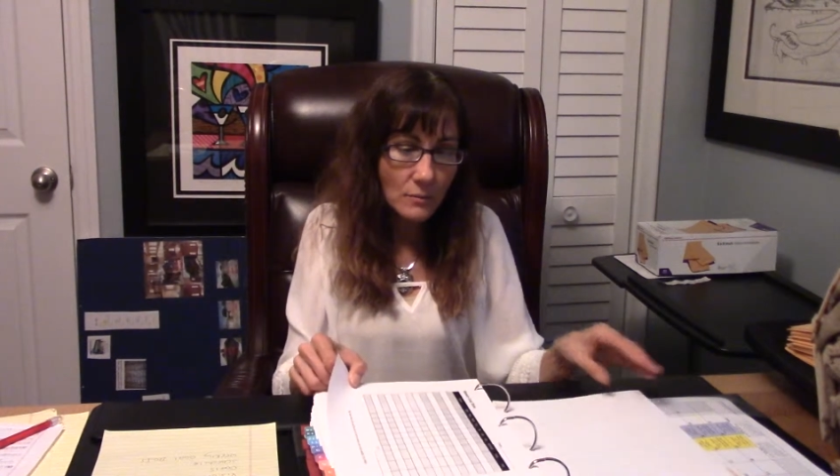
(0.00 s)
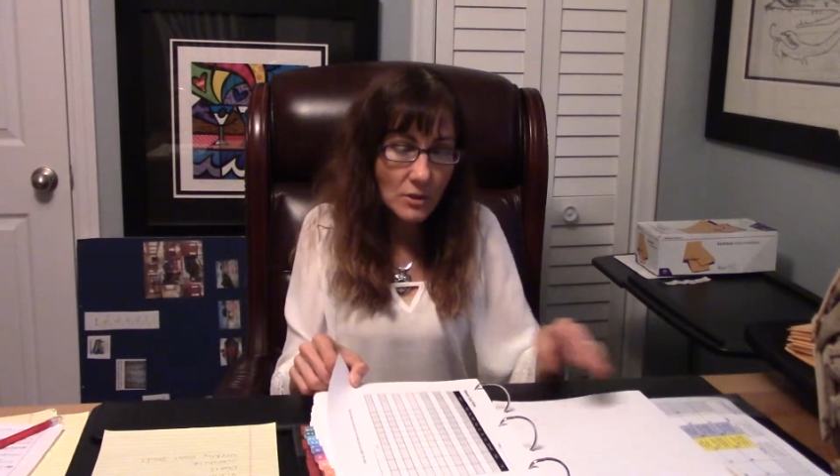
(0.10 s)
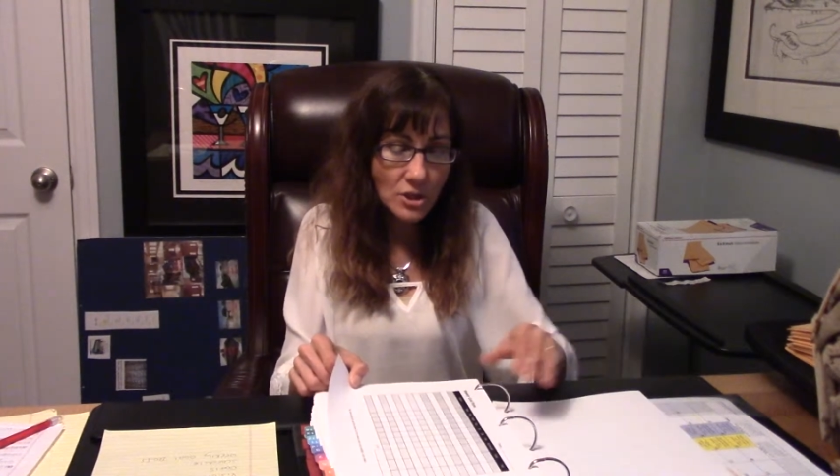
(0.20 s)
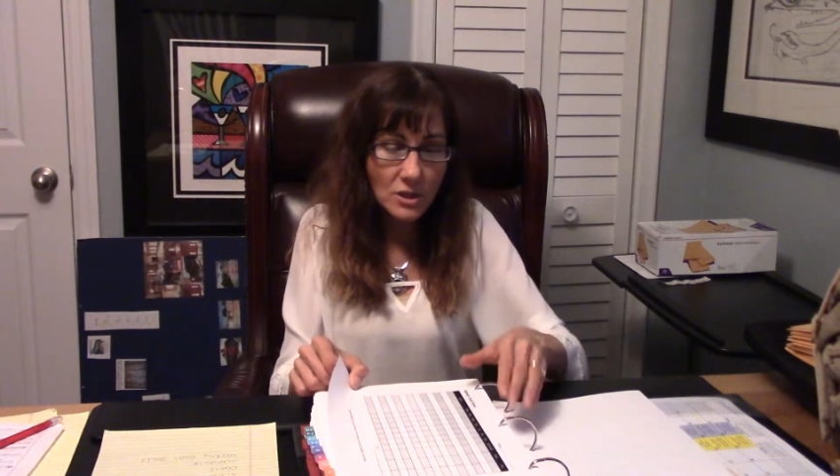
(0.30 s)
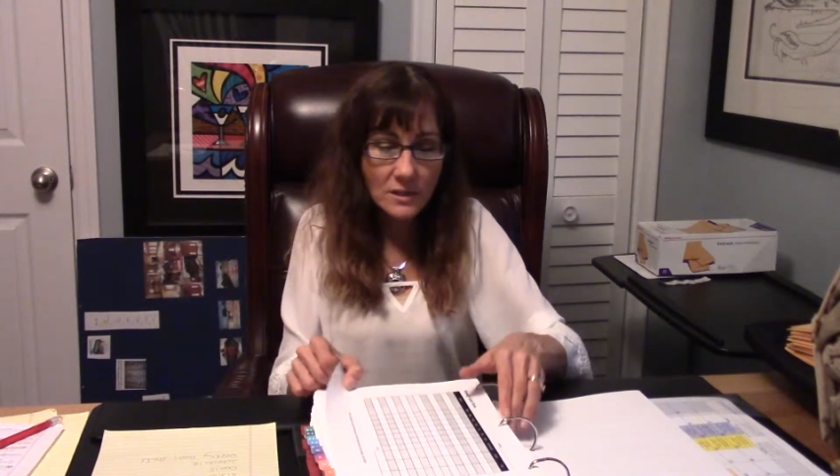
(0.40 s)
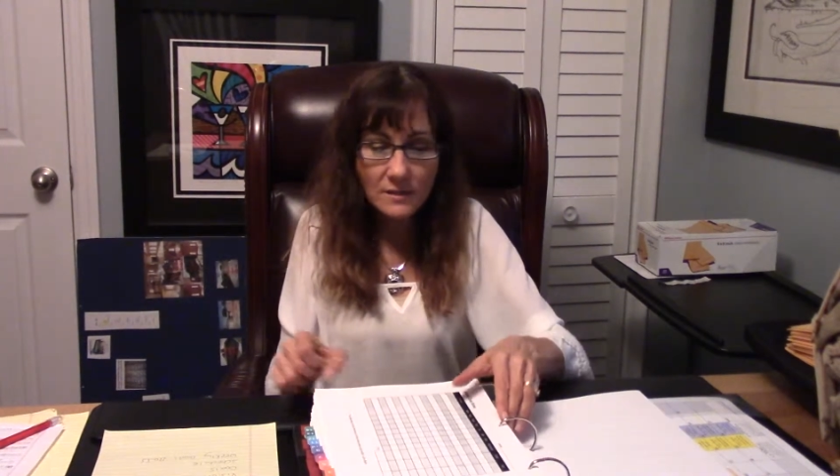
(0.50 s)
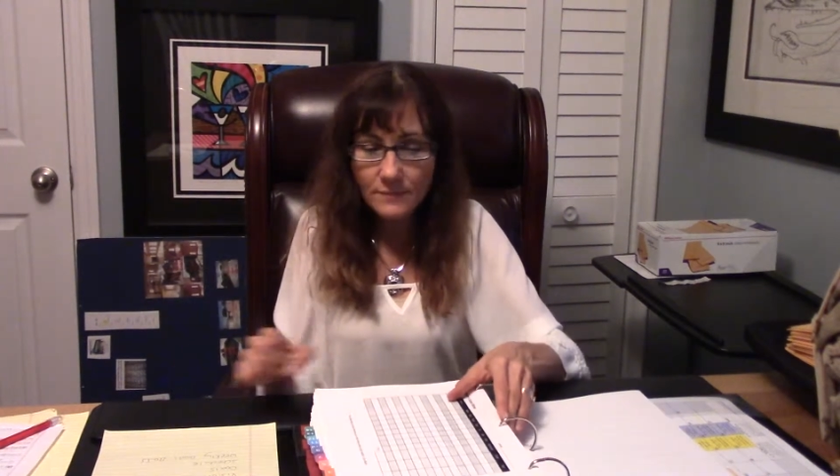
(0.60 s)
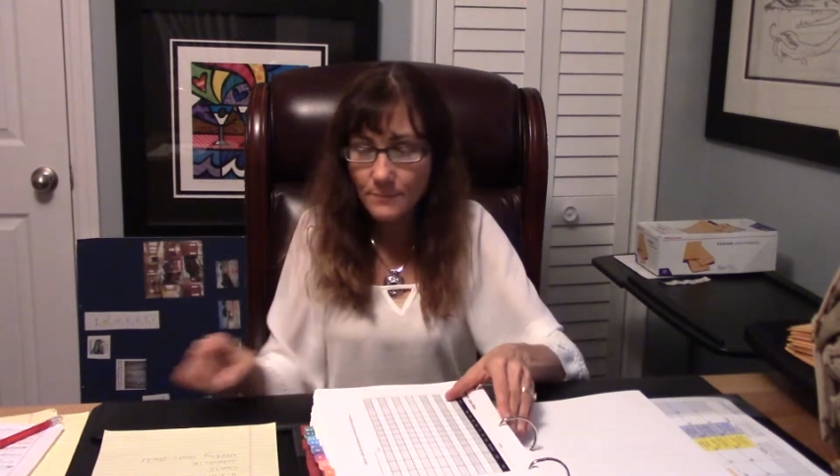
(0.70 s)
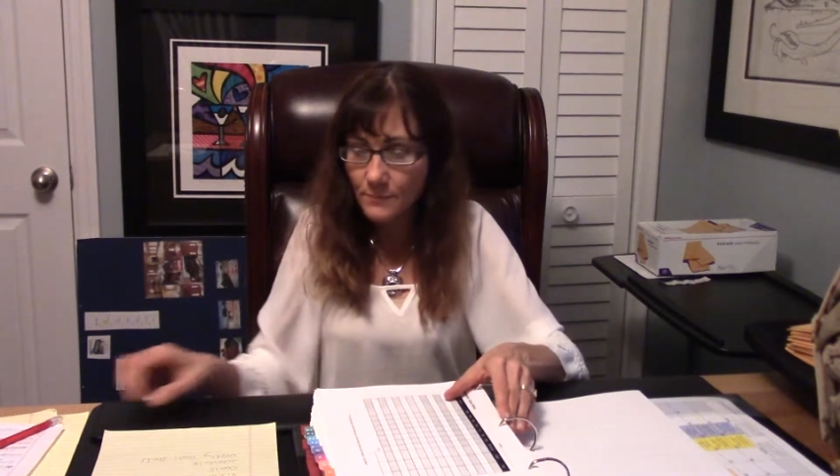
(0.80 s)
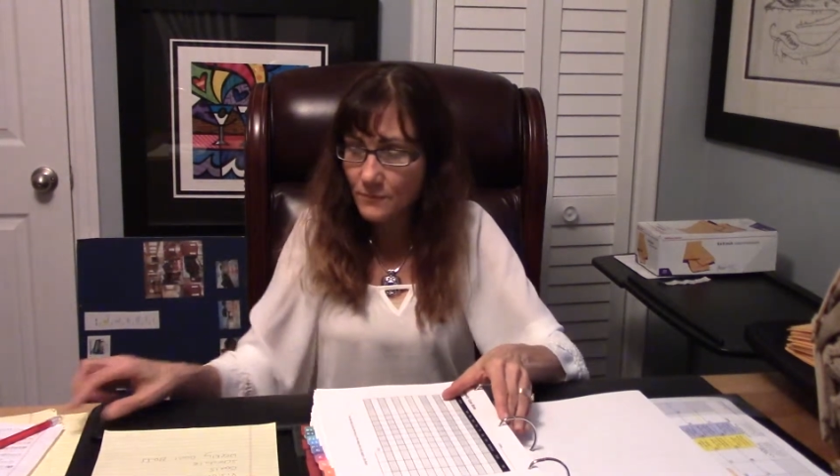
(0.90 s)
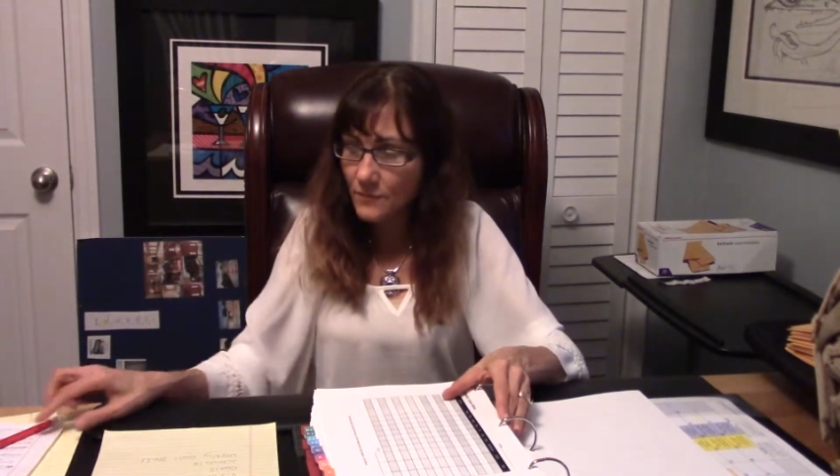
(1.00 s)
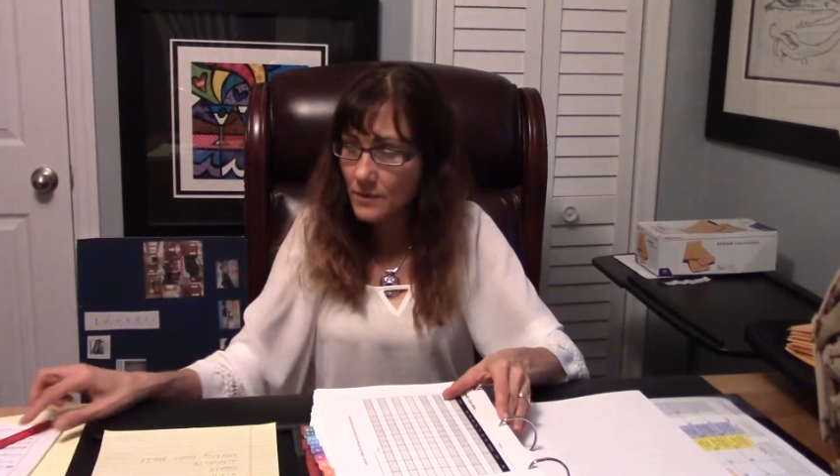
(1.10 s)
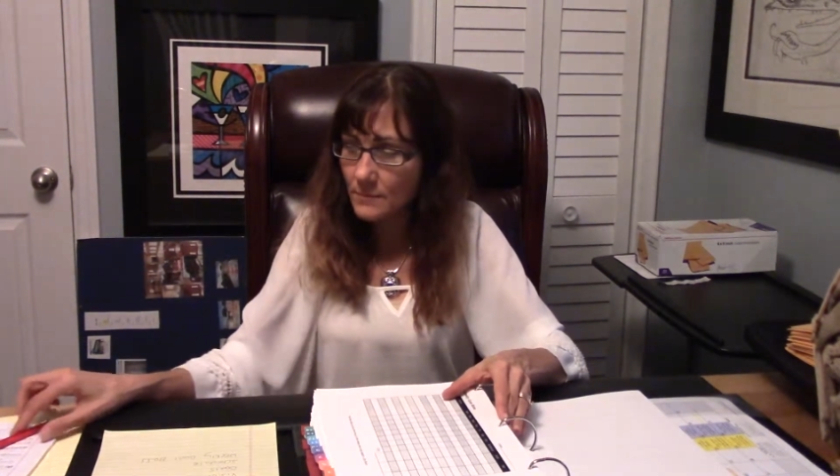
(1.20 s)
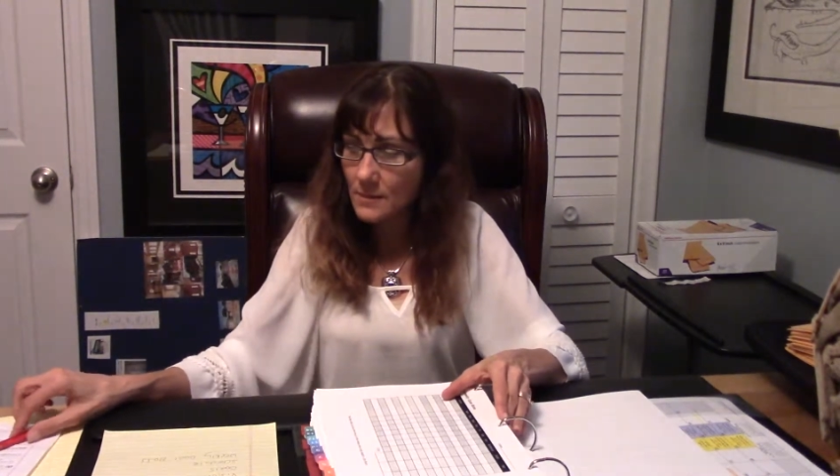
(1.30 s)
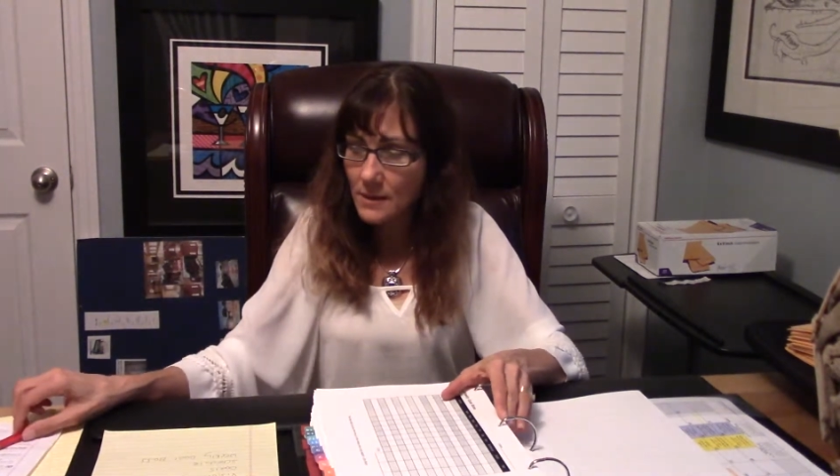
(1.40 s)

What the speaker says: which is from